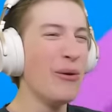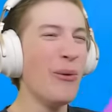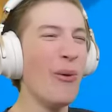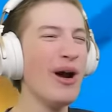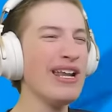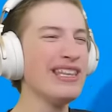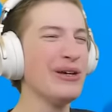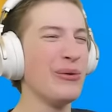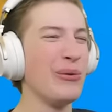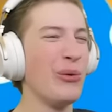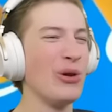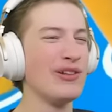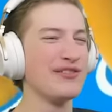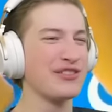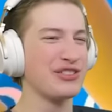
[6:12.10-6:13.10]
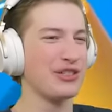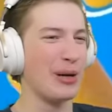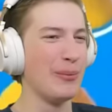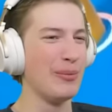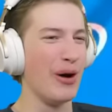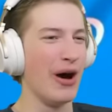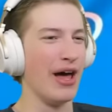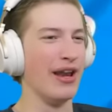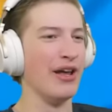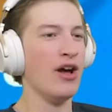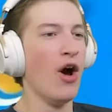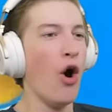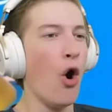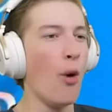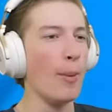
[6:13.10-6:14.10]
What did the wolf jump on?
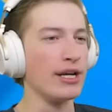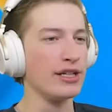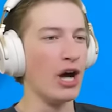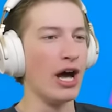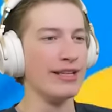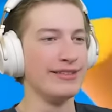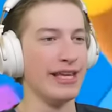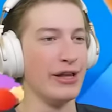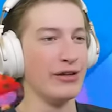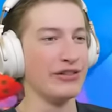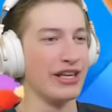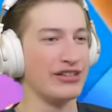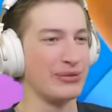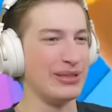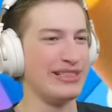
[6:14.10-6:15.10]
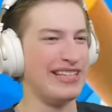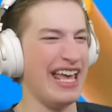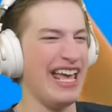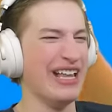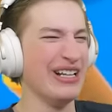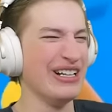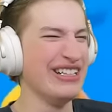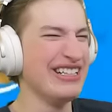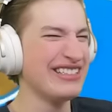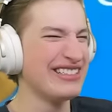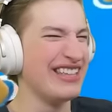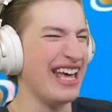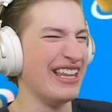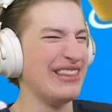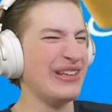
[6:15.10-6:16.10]
Oh my god, Tails has three tails.
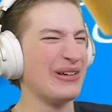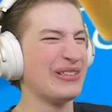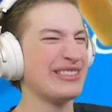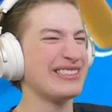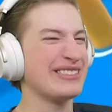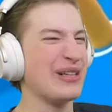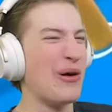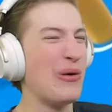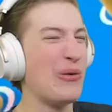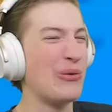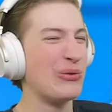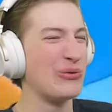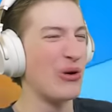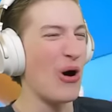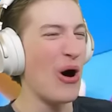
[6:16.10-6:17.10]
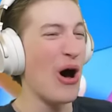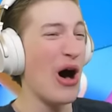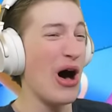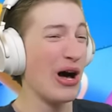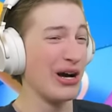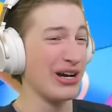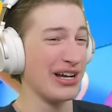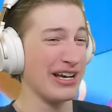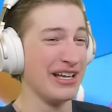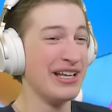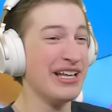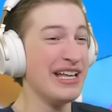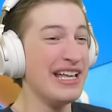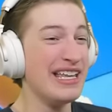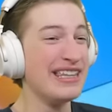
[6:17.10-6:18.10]
That looks so wrong.
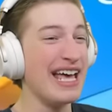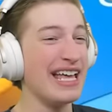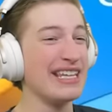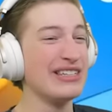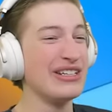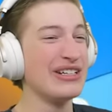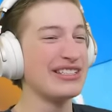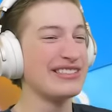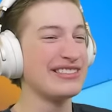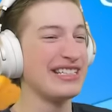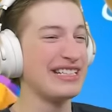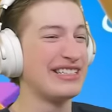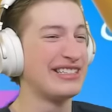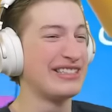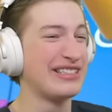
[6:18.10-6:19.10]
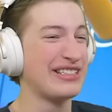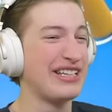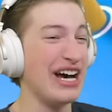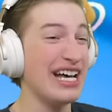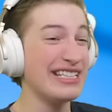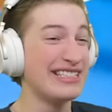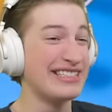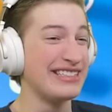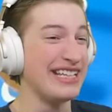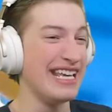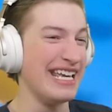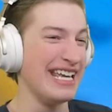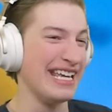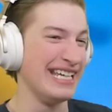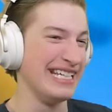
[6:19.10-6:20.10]
That looks
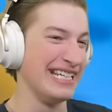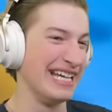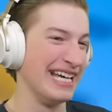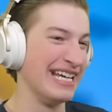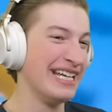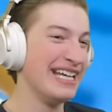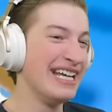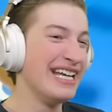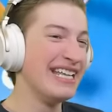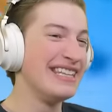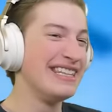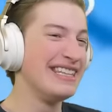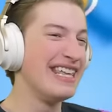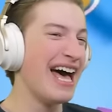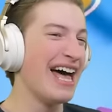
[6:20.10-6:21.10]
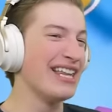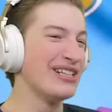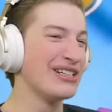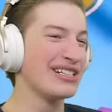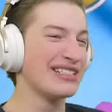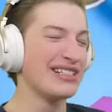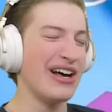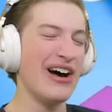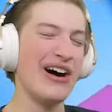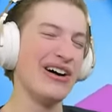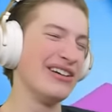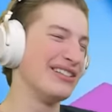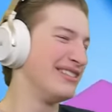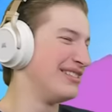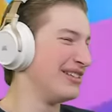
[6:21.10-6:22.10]
disgusting. That looks,
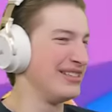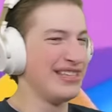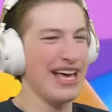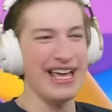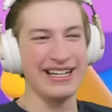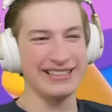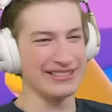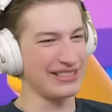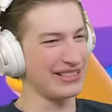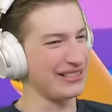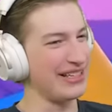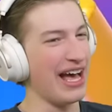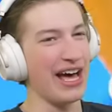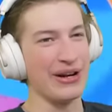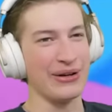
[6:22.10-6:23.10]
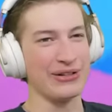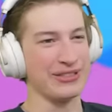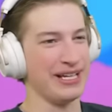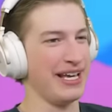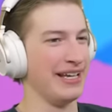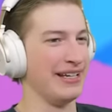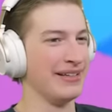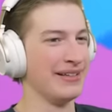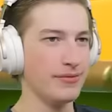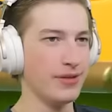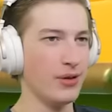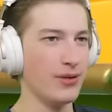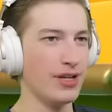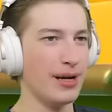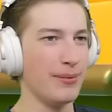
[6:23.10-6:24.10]
oh dude, that is just not okay.
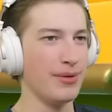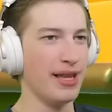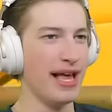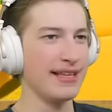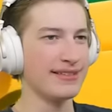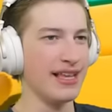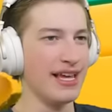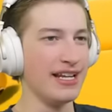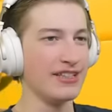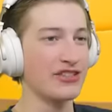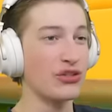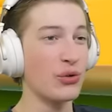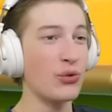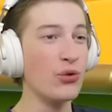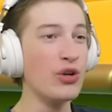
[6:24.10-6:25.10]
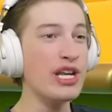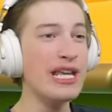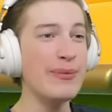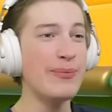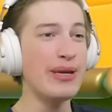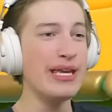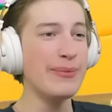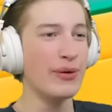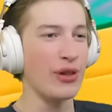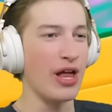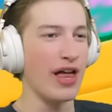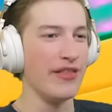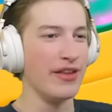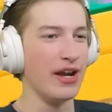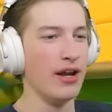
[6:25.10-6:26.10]
We got land. there's three people
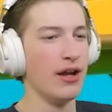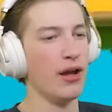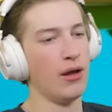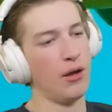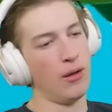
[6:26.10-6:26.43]
on there.